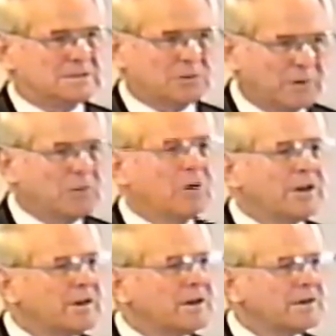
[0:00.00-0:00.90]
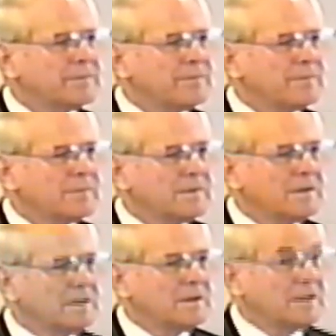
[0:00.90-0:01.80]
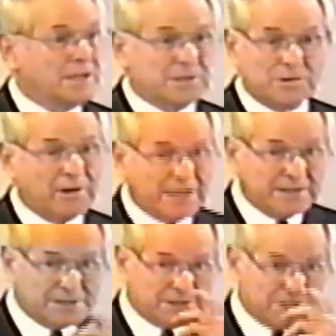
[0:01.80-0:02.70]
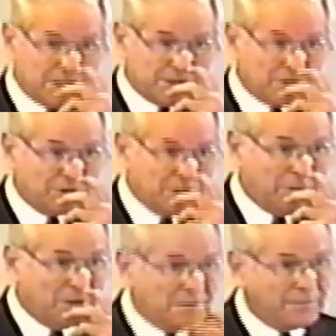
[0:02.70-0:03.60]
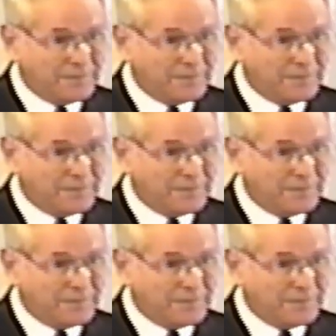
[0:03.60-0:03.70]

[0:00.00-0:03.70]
So we wonder. His greatness is unsearchable.